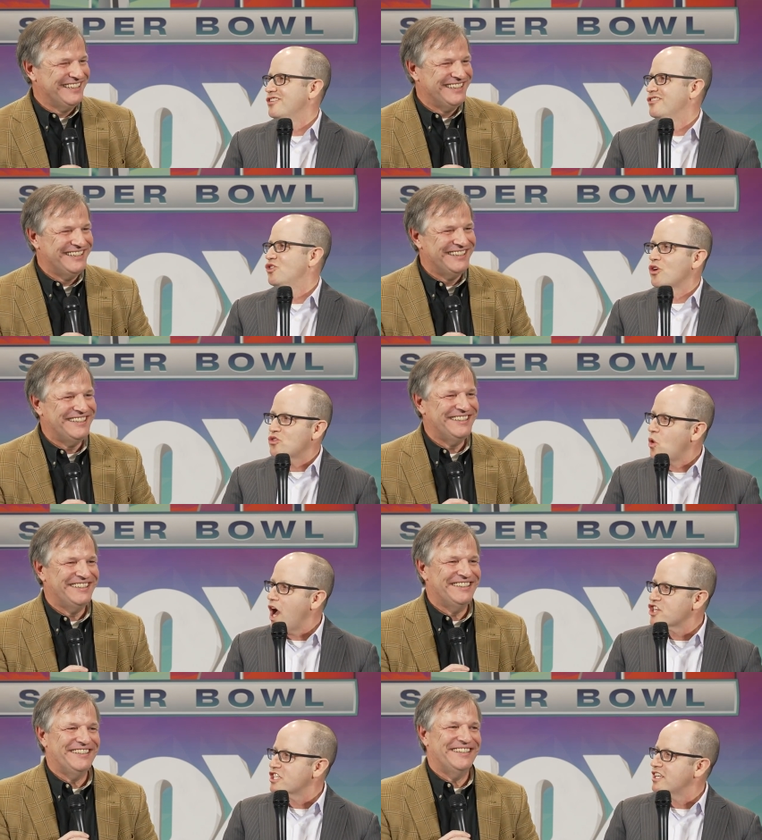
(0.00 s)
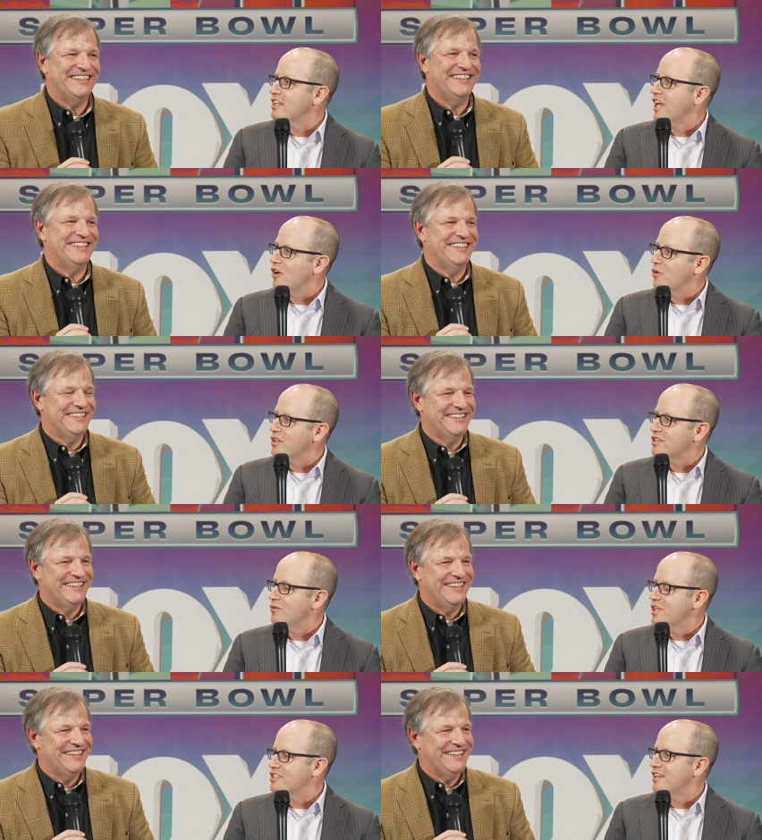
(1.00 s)
Speaker 1: George Washington? Like which
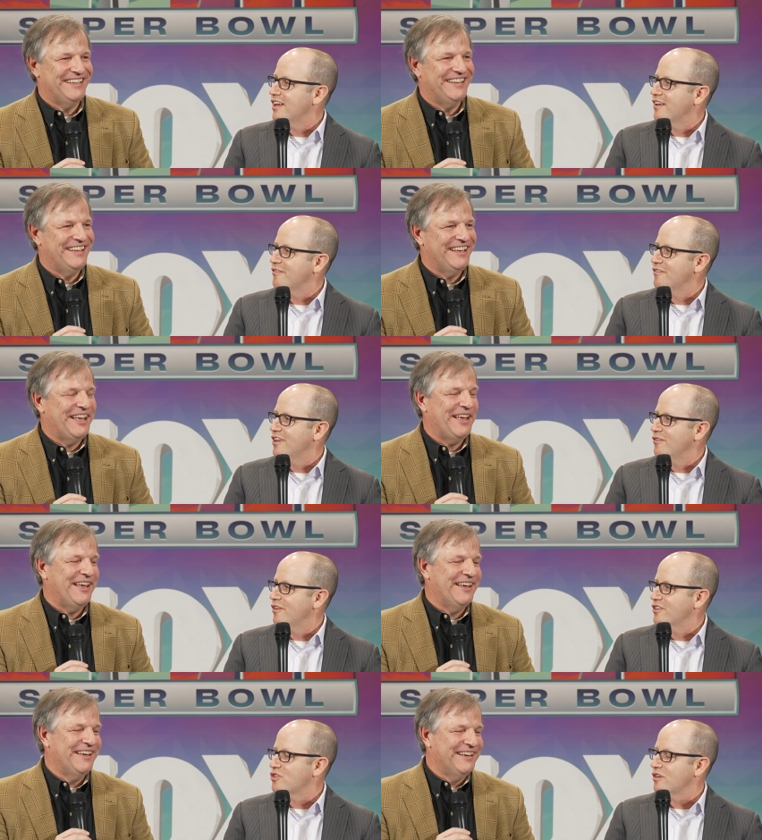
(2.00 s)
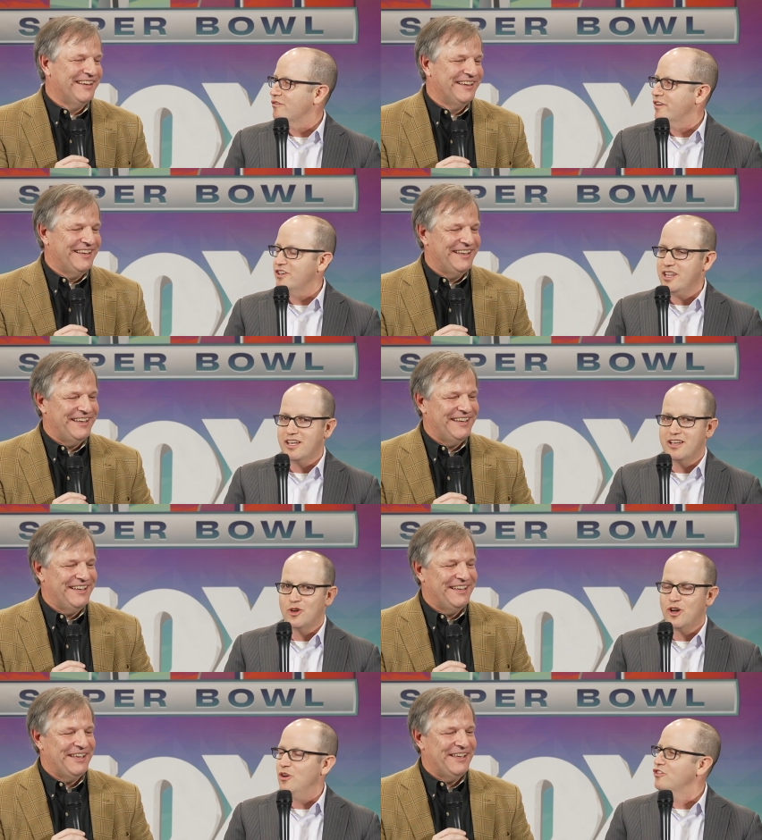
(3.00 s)
which uh, you know historical figure do you think
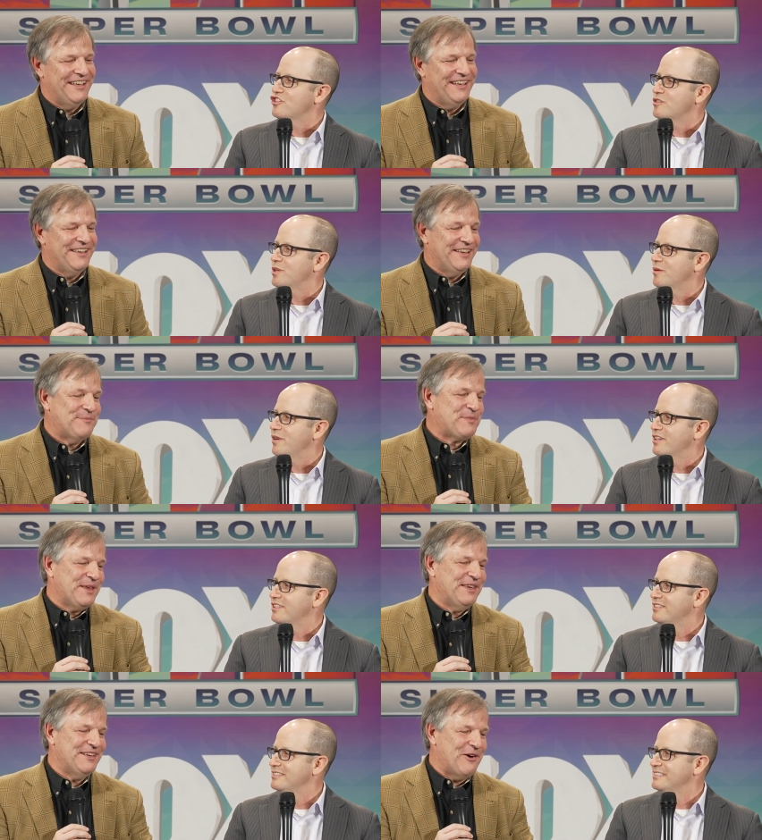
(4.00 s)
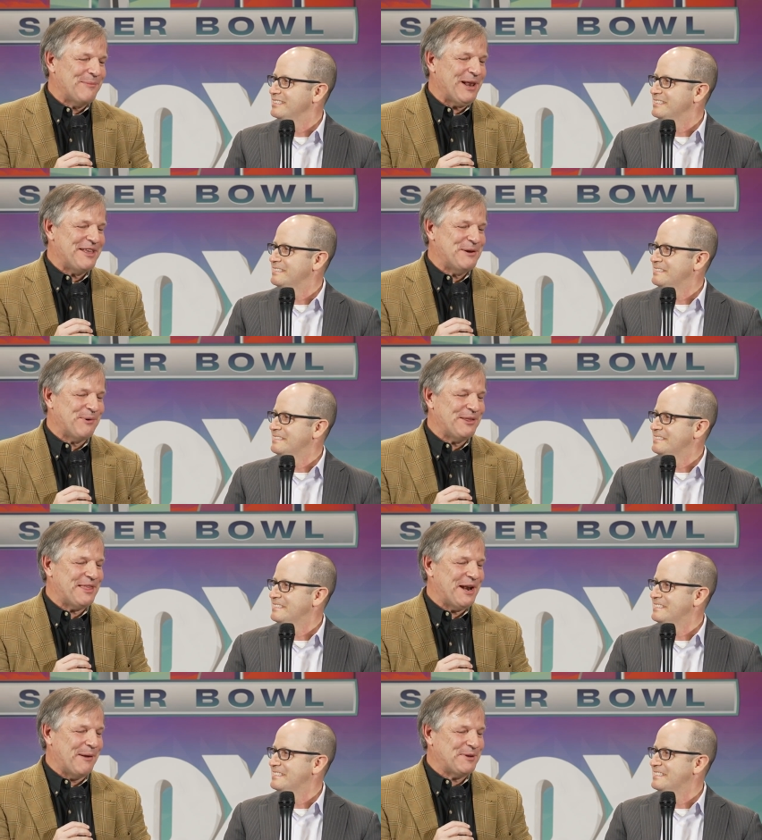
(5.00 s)
Greg Olsen should be compared to?
Speaker 2: You know, I'm glad you brought
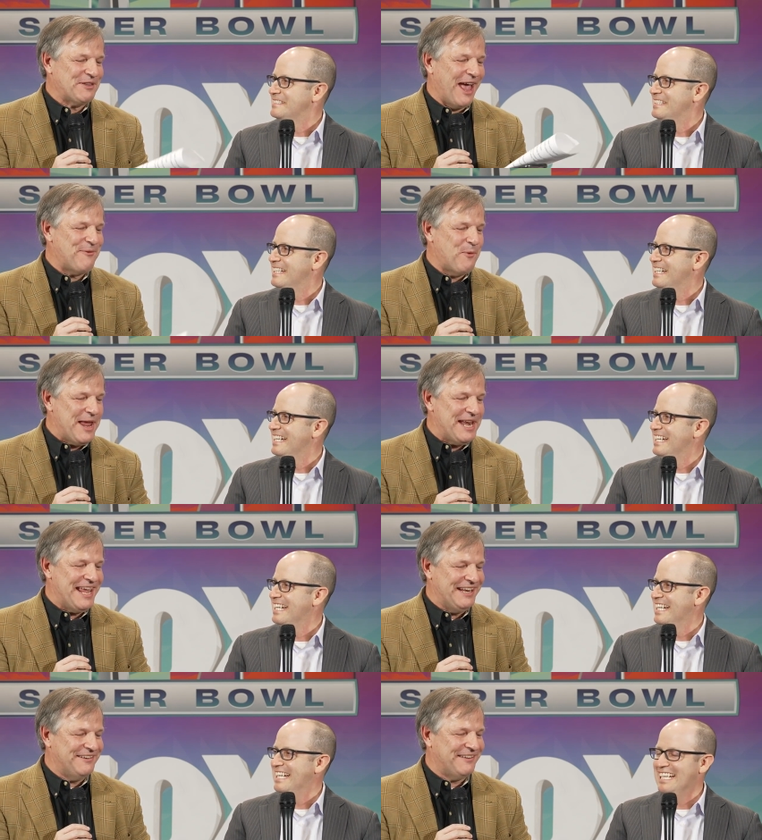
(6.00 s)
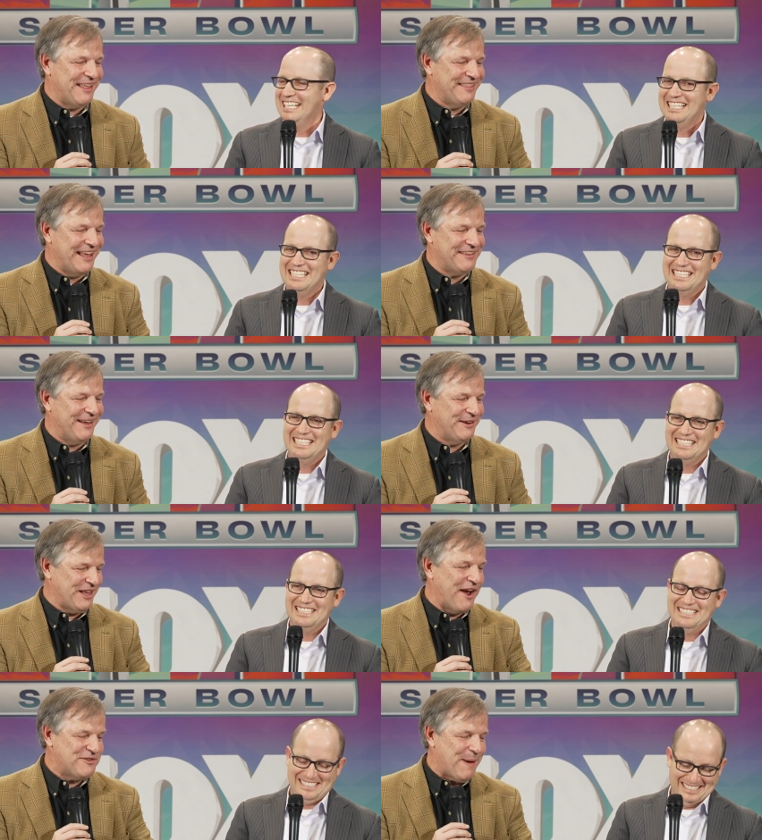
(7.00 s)
that up because I went into that. that I,
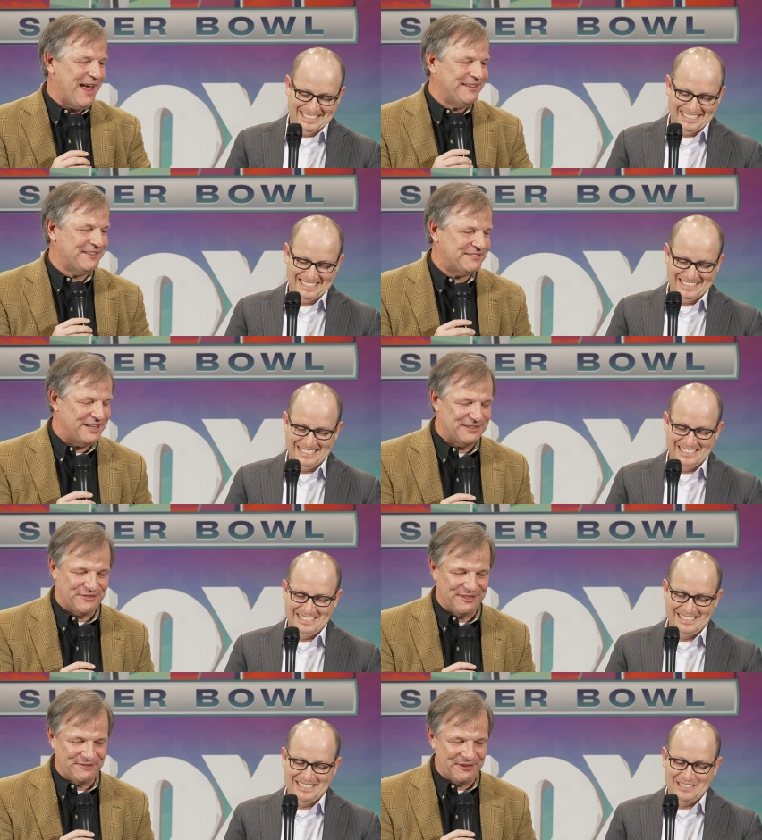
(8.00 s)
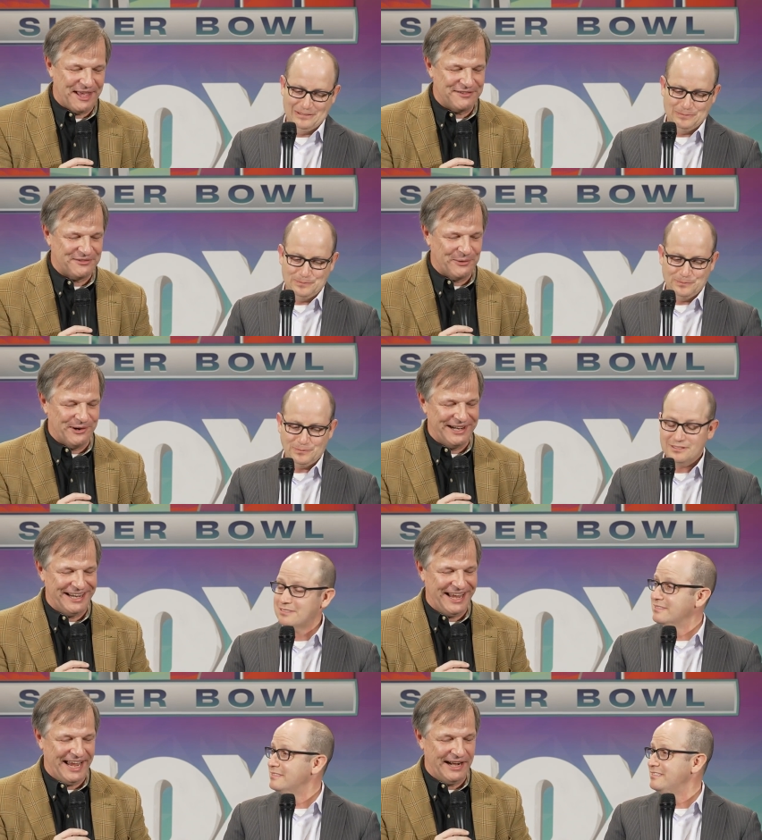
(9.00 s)
I, was behind the scenes for the, for that
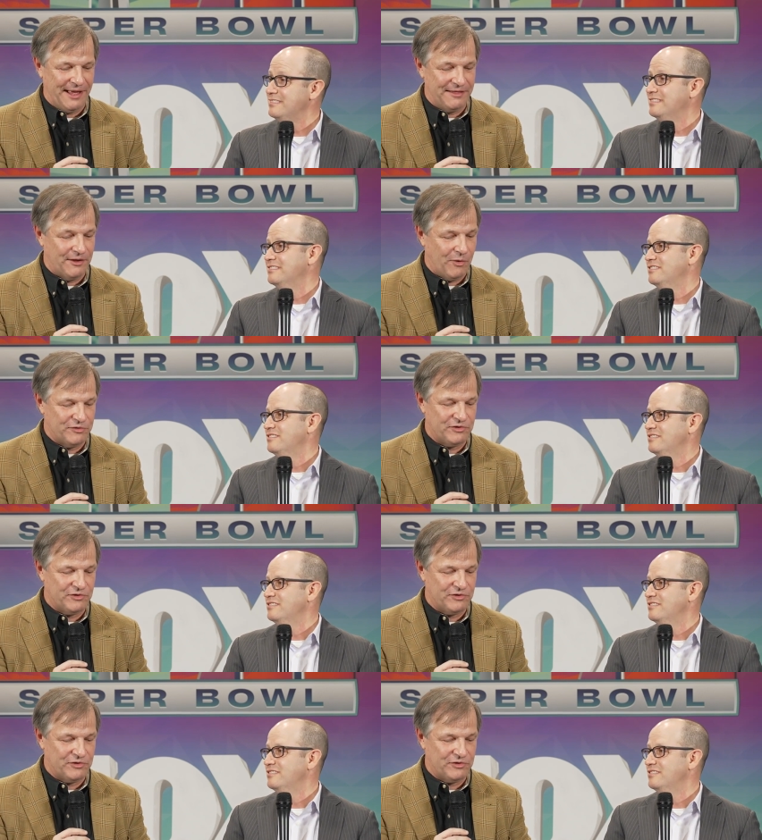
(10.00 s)
story, and the whole